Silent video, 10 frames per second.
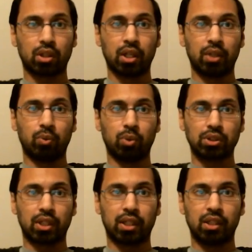
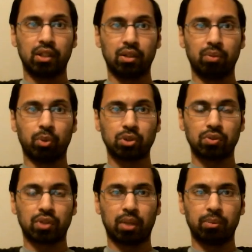was that most
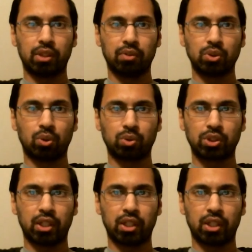of the time he gives no